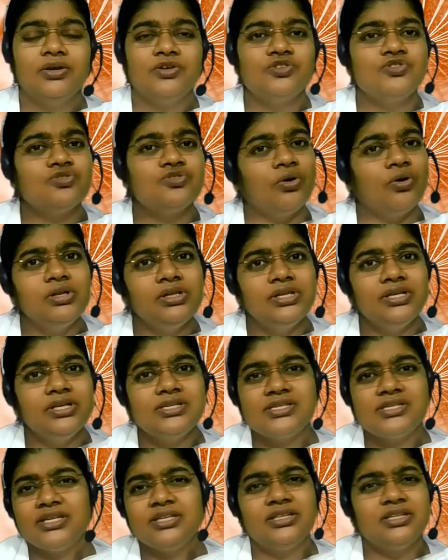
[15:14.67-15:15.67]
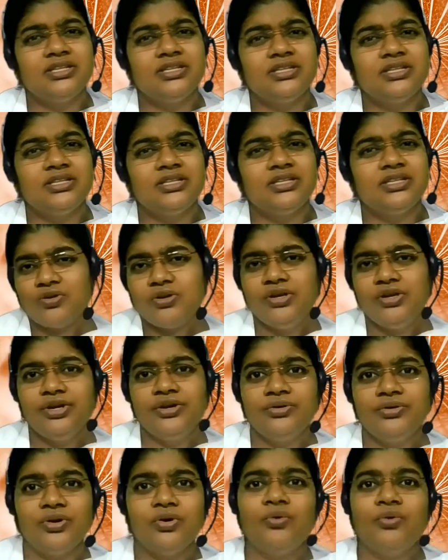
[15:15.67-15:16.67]
So, all these things, this is all
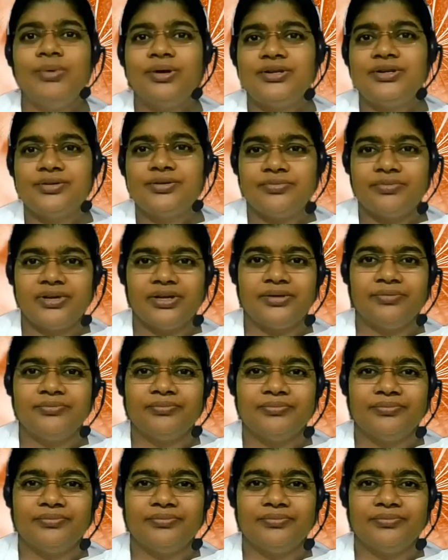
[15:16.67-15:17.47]
you know better way.